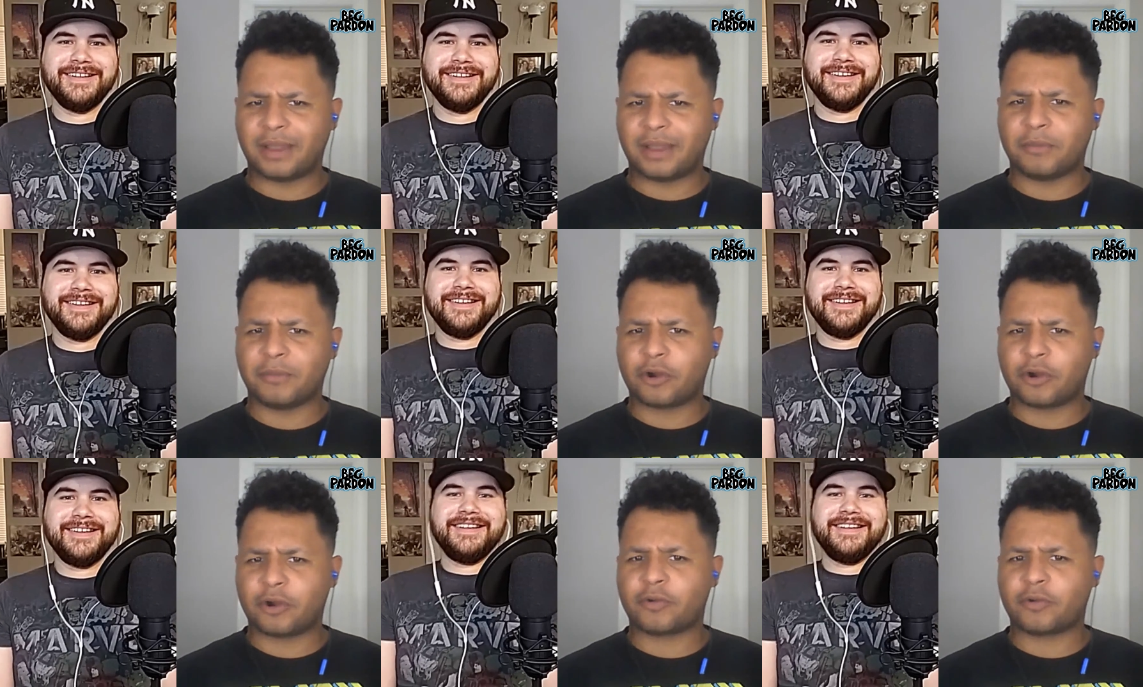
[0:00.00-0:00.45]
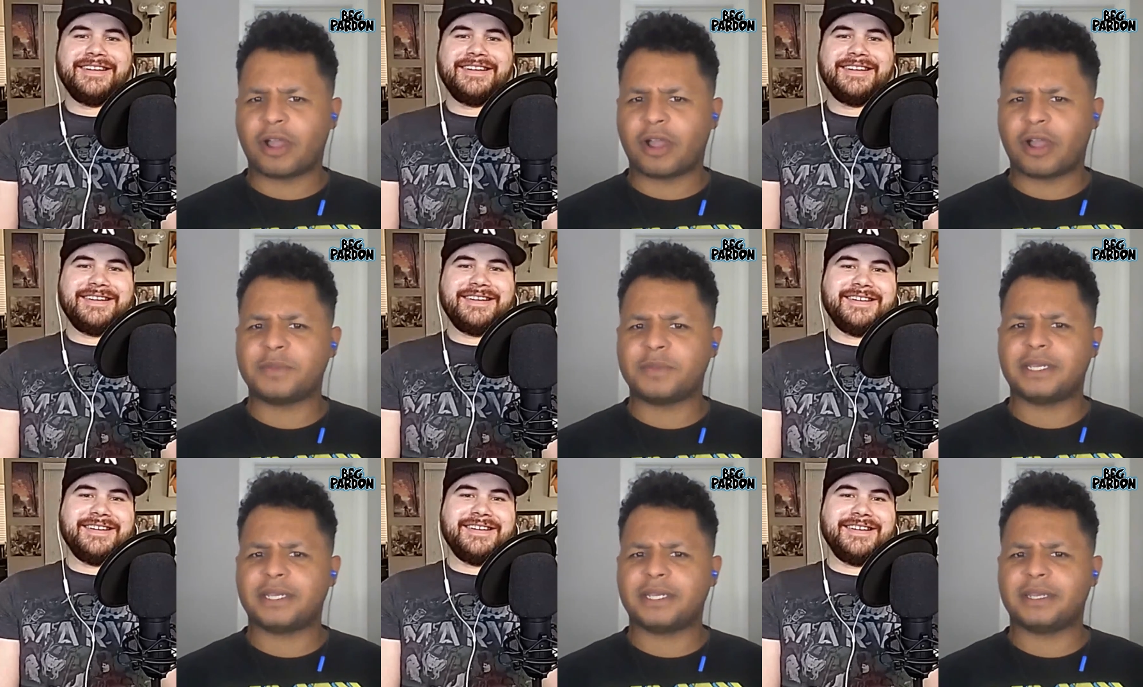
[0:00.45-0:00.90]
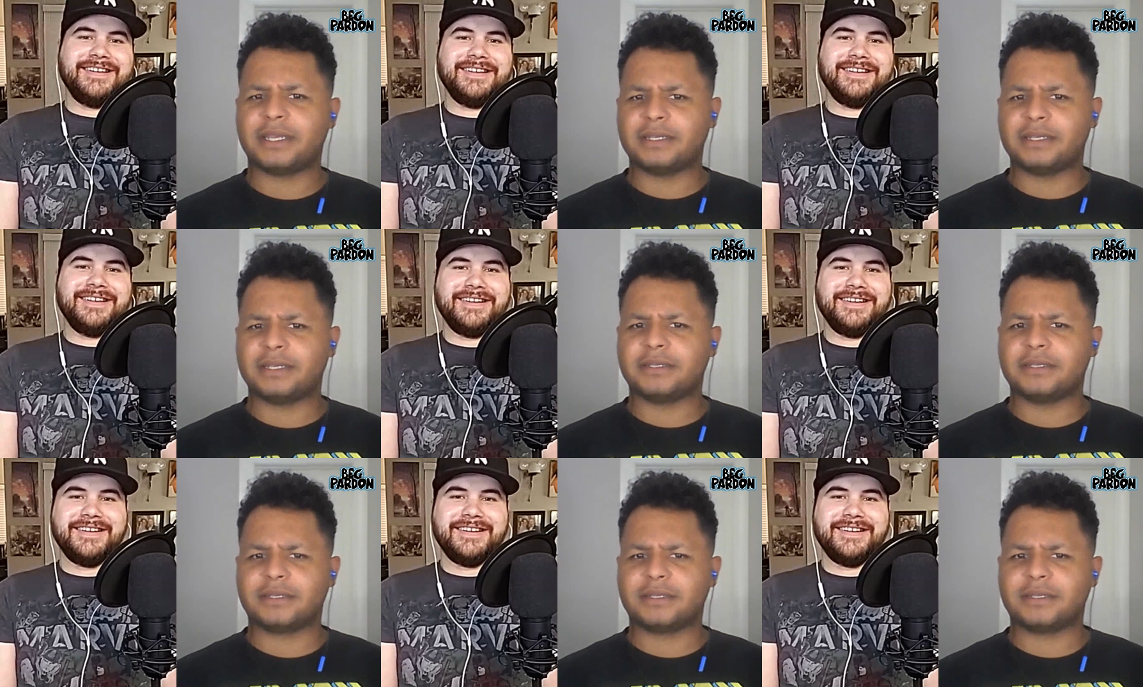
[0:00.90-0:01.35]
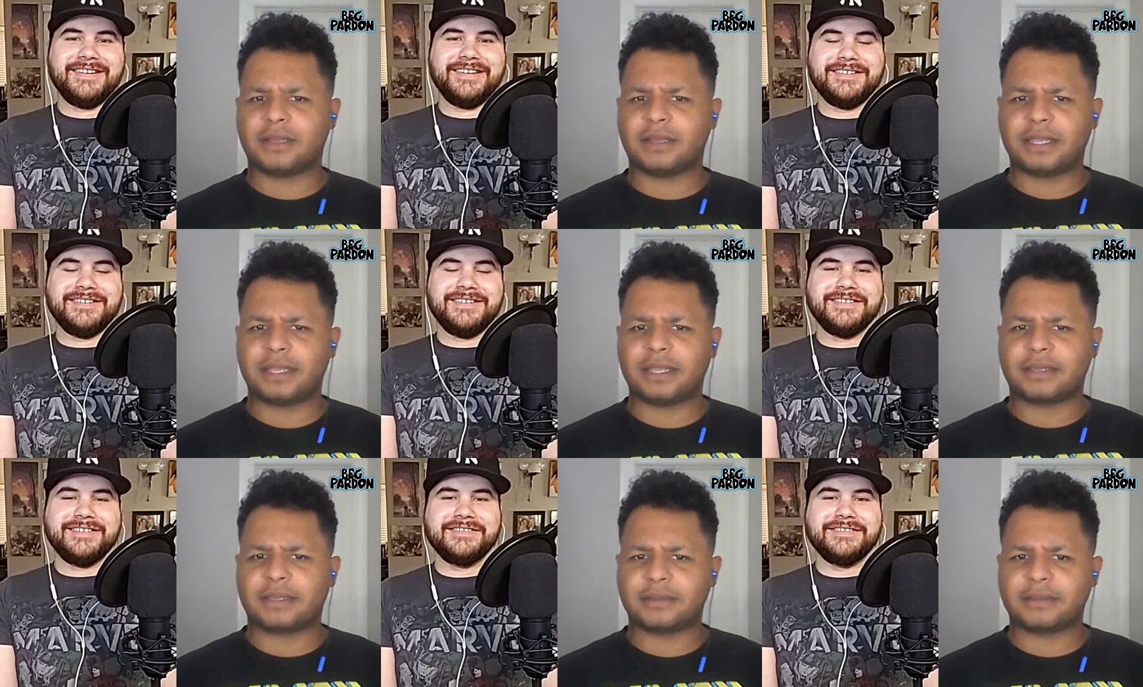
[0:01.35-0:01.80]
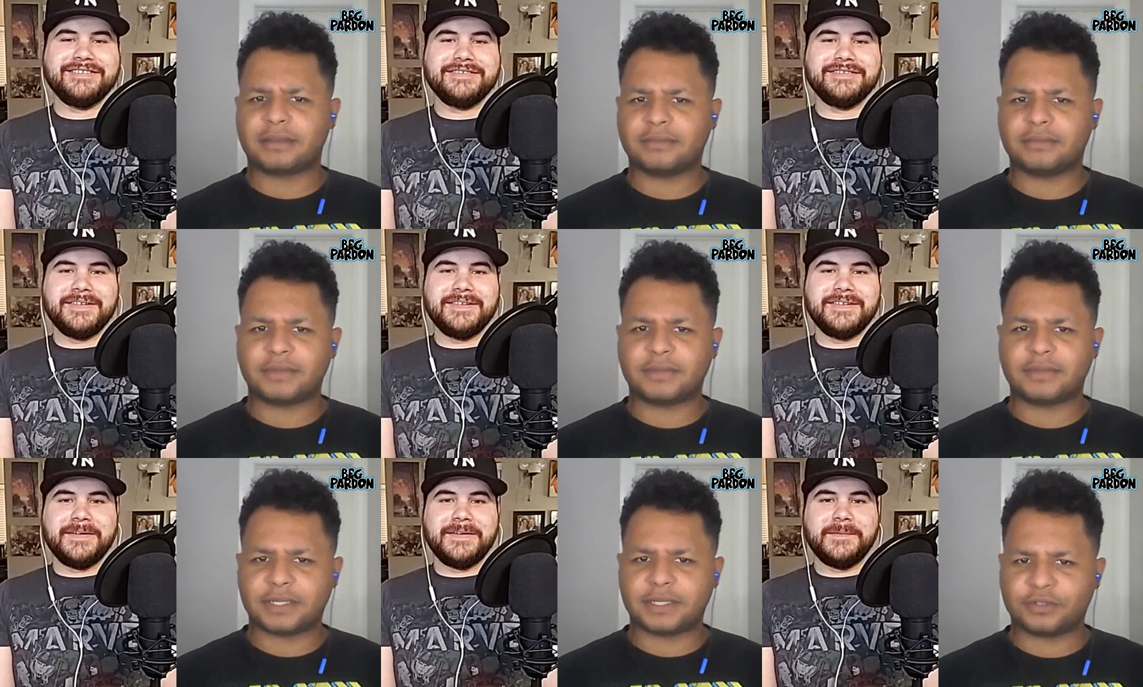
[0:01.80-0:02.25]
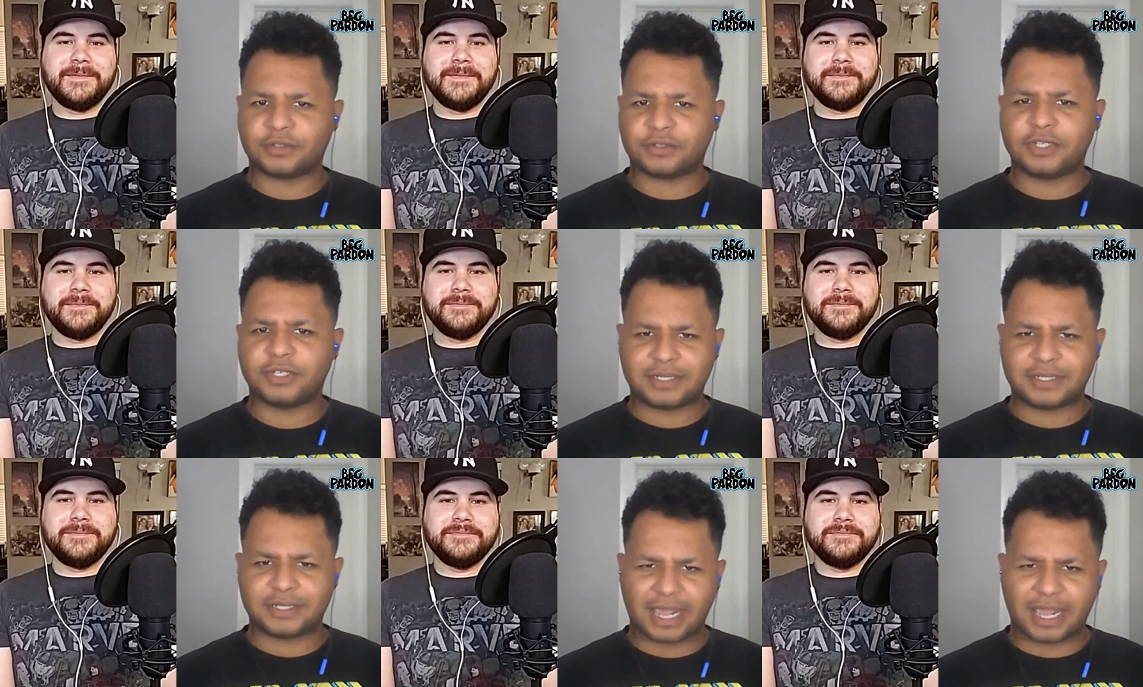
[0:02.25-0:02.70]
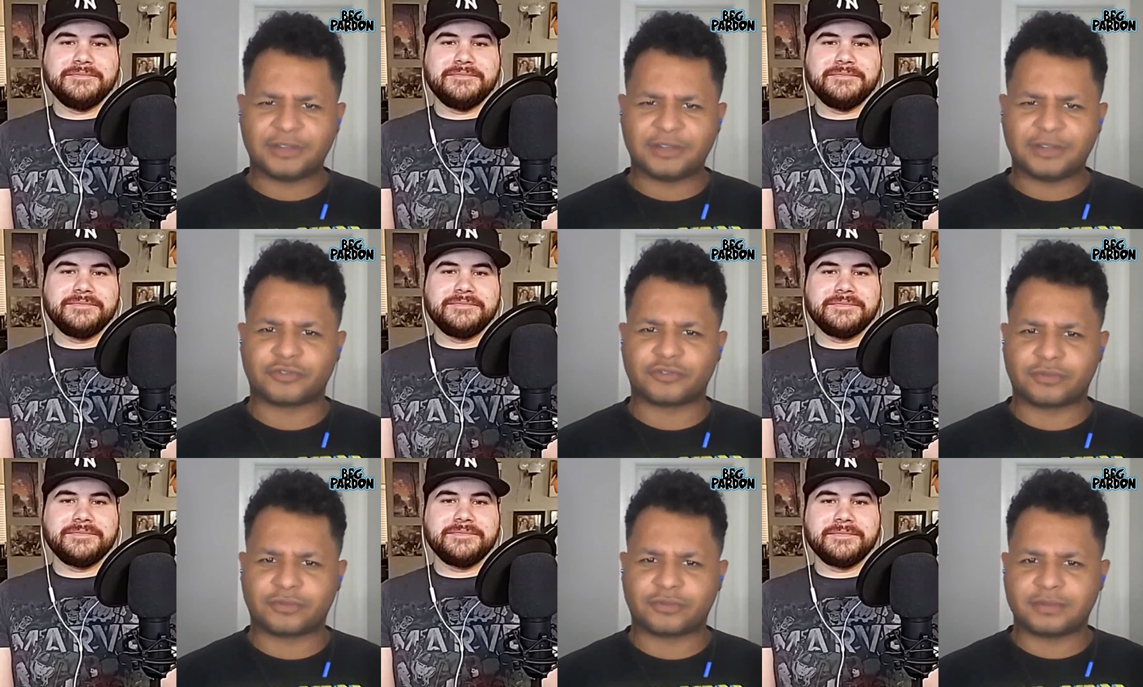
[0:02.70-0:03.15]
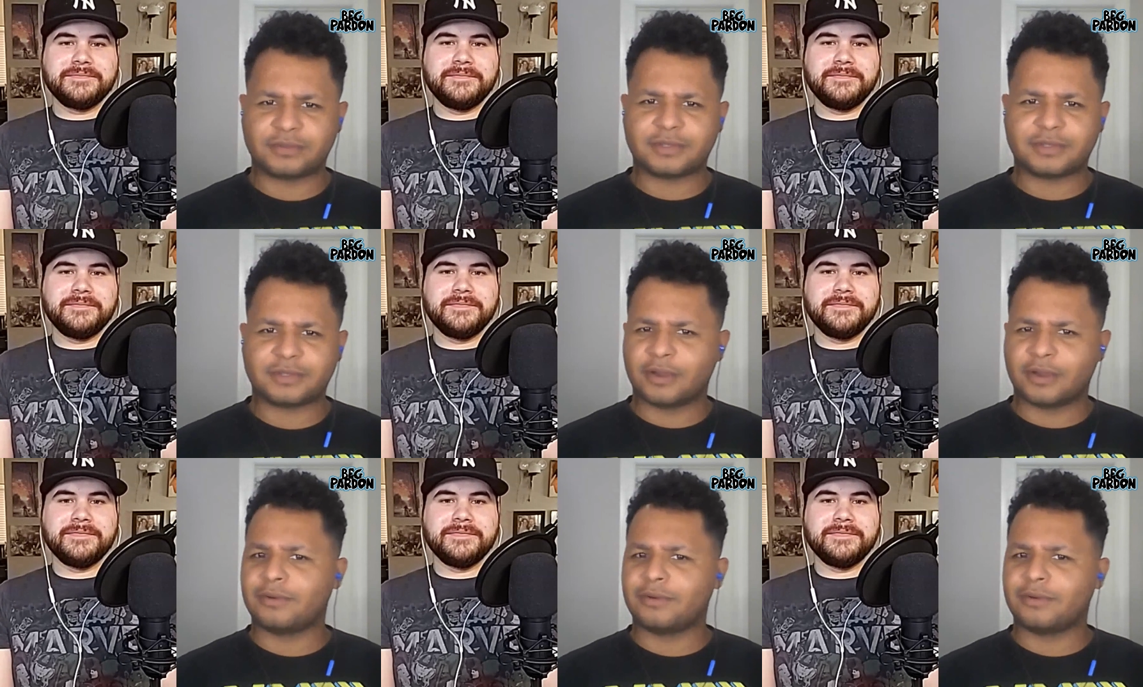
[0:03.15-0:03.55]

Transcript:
Speaker 1: yeah, Margot Robbie is like she's an angel.